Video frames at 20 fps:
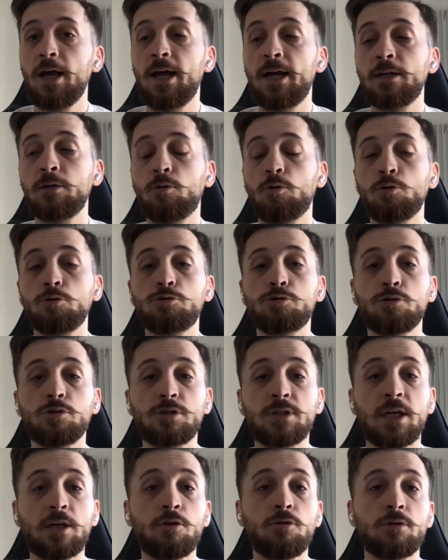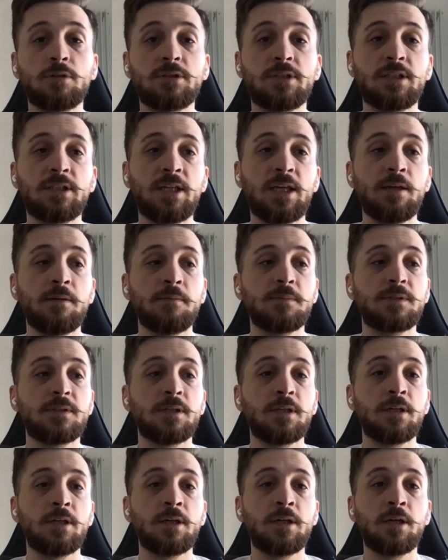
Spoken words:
and also security teams